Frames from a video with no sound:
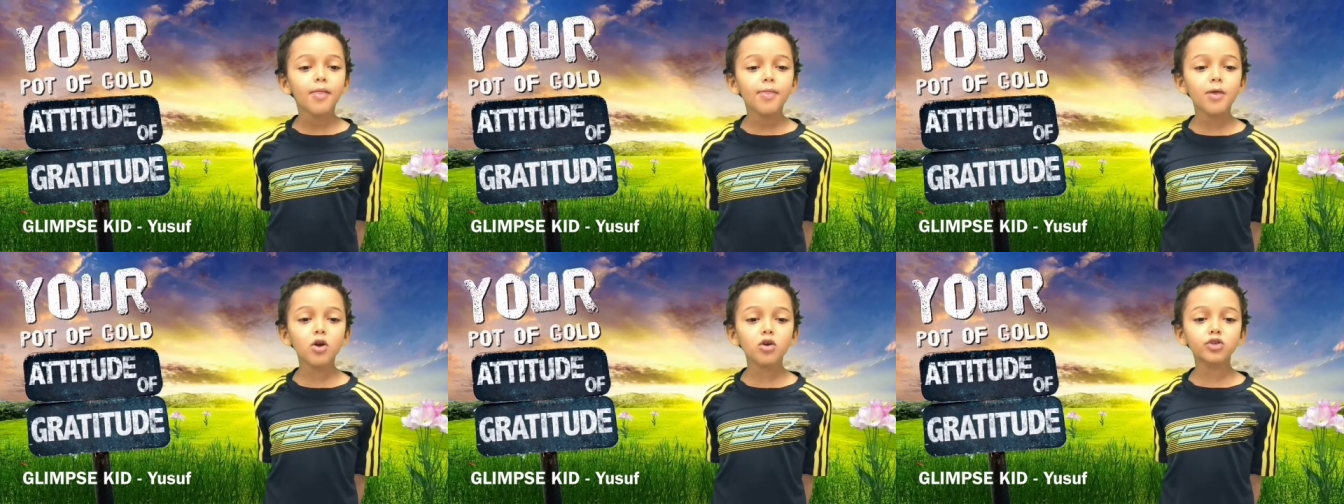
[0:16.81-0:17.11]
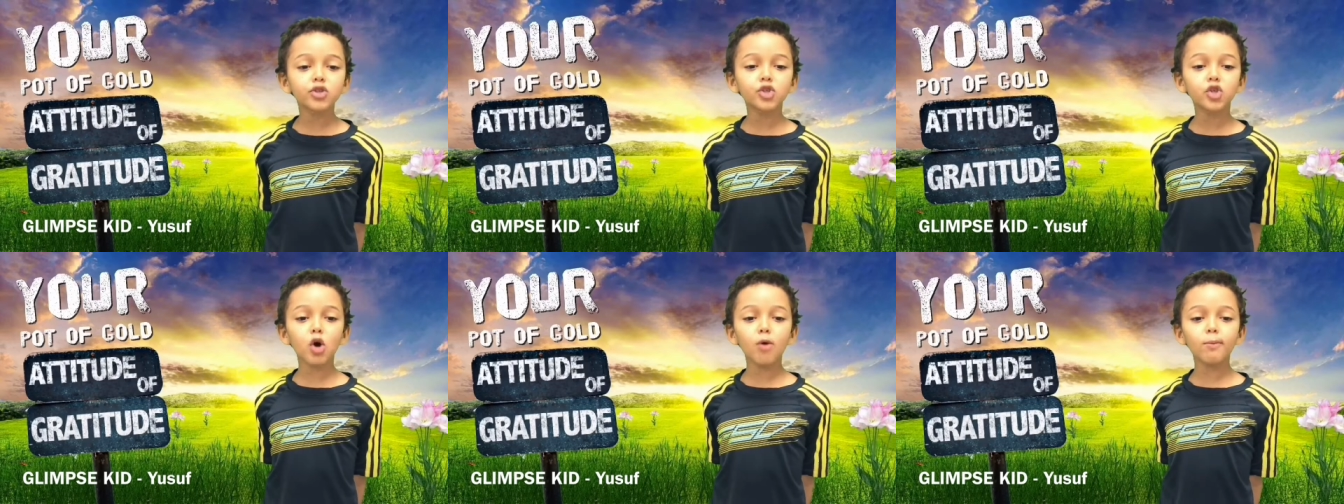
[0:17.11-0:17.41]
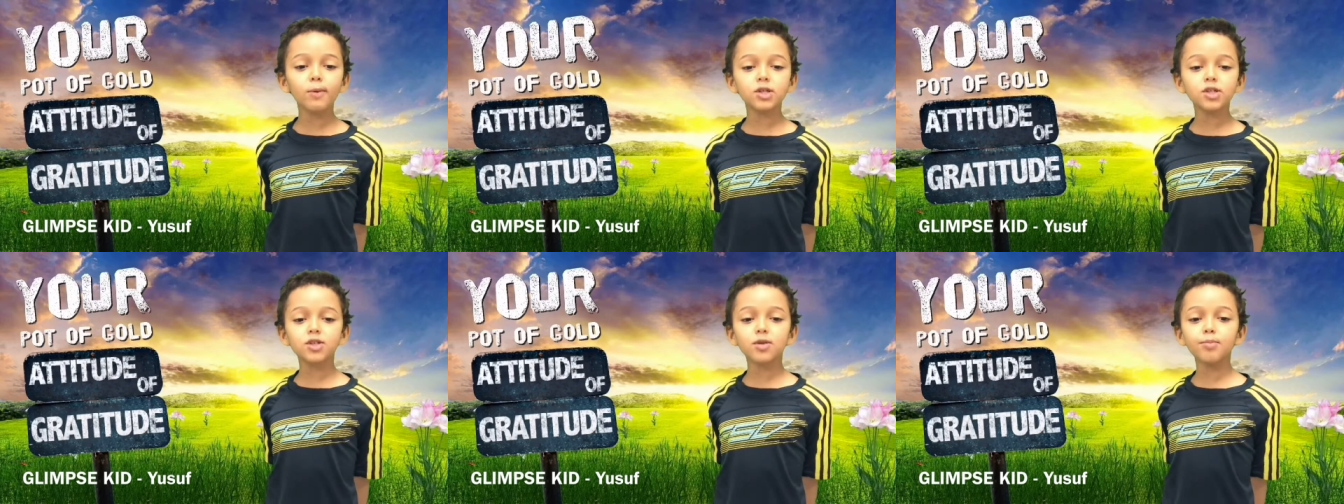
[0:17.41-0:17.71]
There's
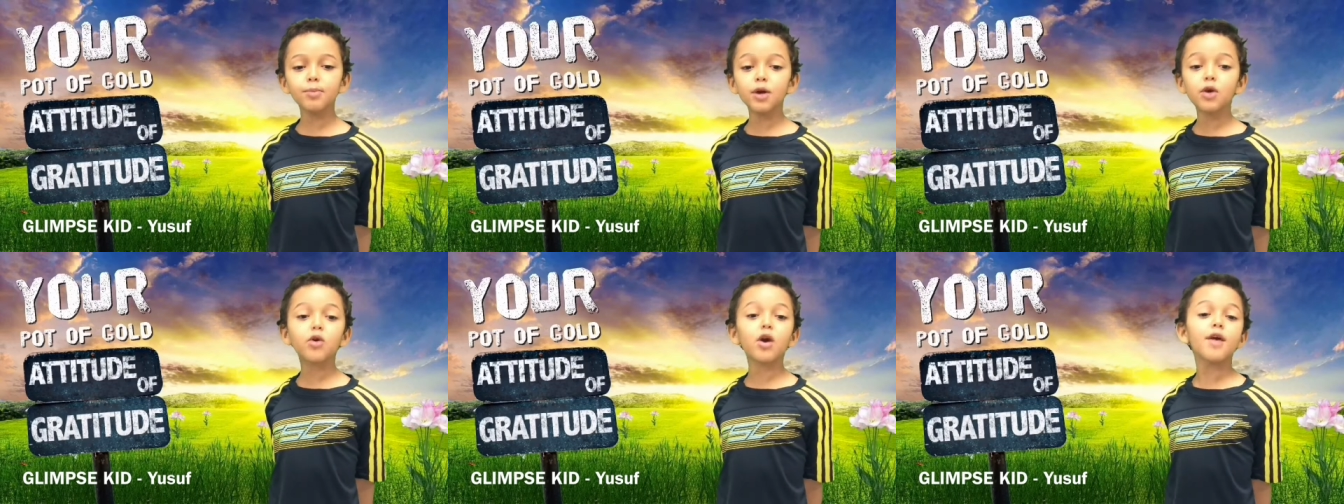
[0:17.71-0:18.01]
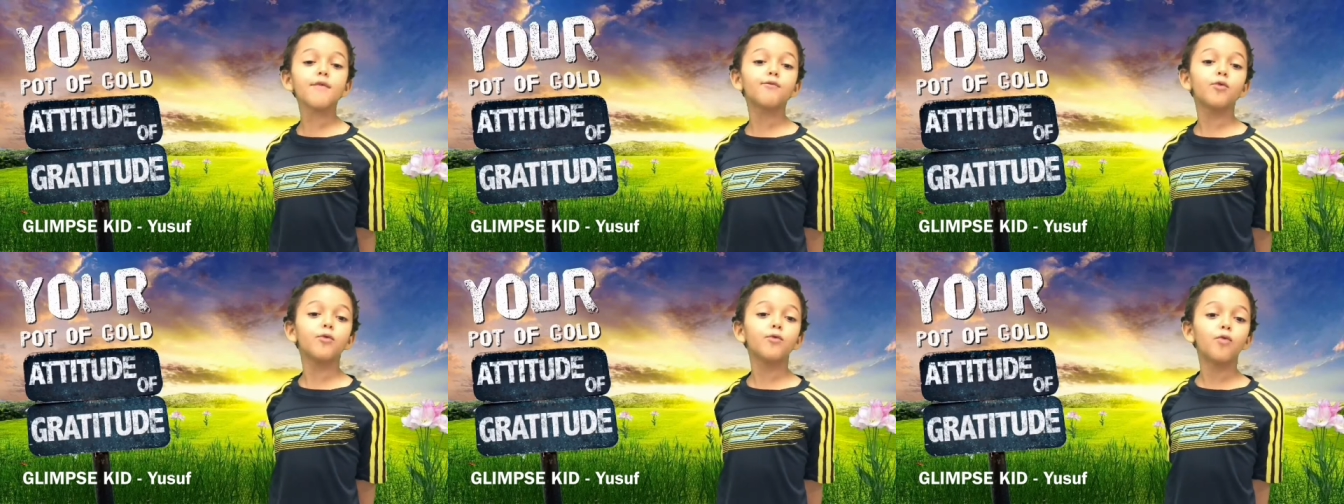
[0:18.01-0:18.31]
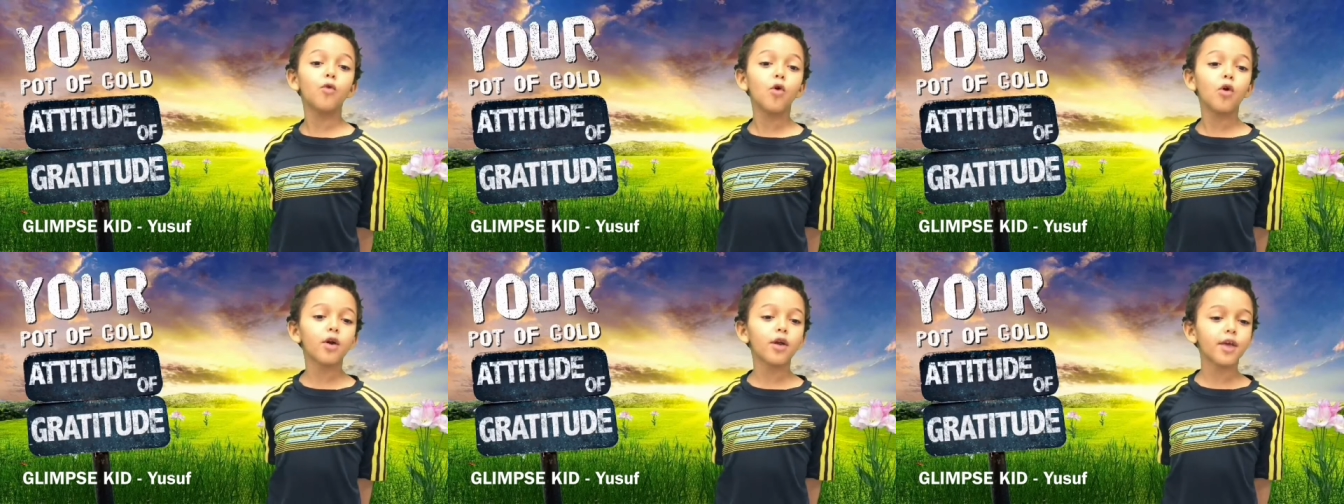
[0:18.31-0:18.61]
so much to be grateful
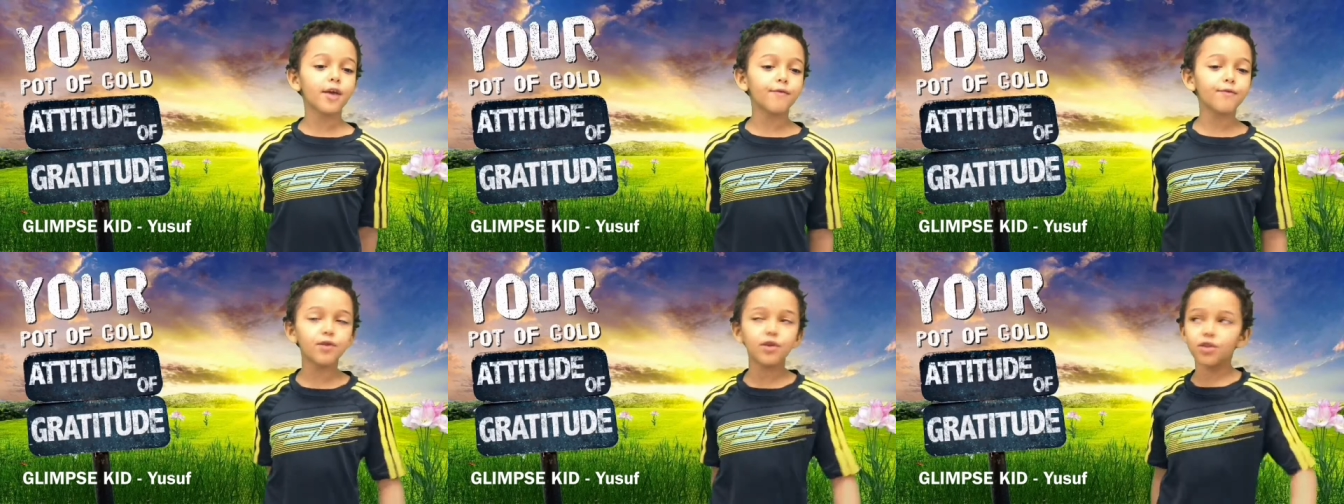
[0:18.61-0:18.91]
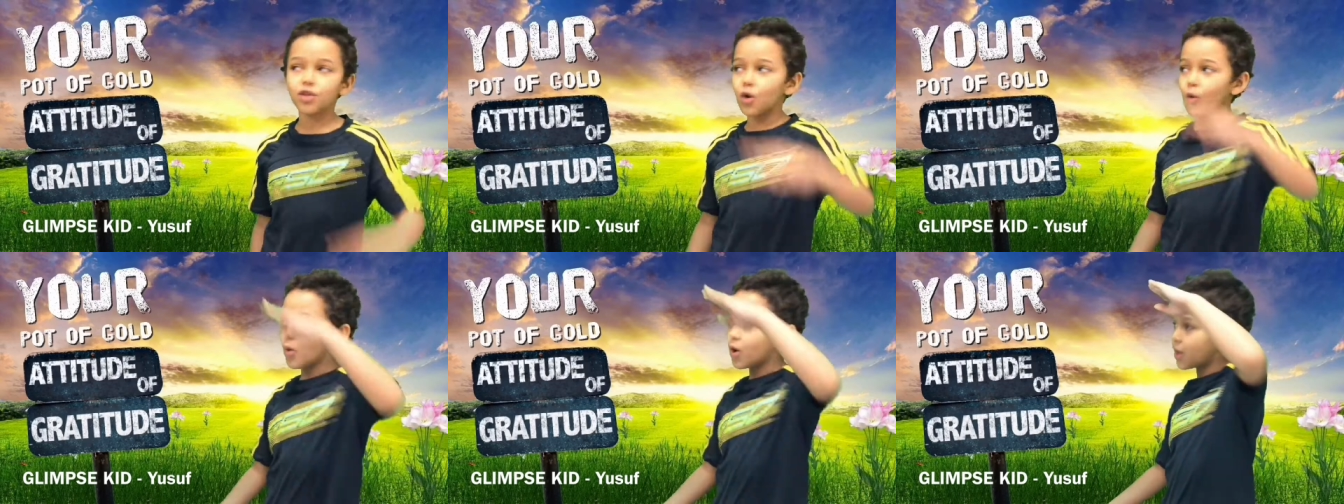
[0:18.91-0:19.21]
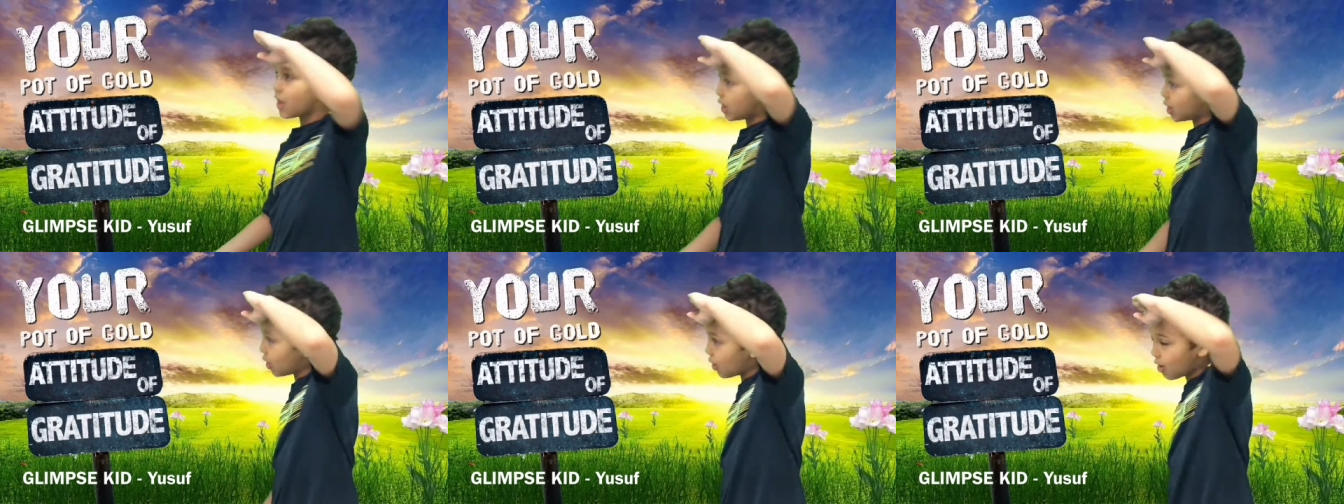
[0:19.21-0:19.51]
for if you know
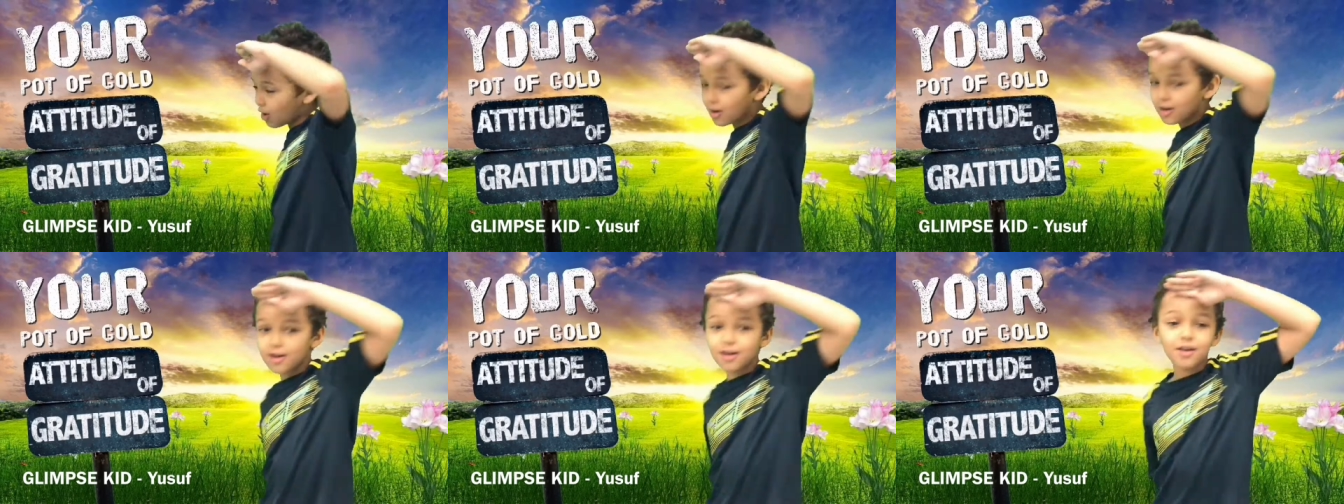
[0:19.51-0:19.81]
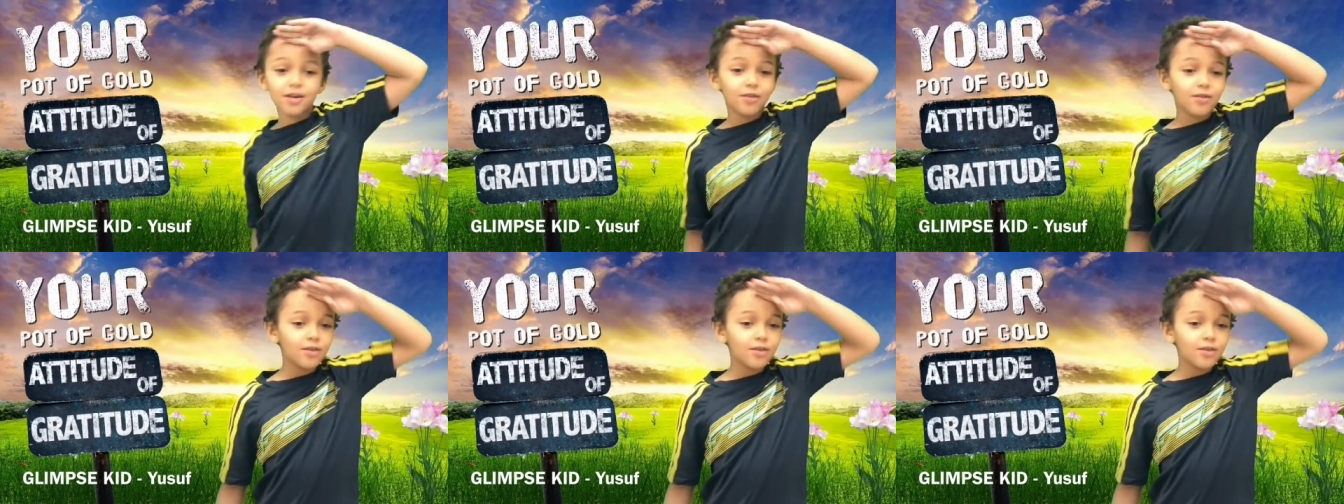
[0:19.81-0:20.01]
where to look.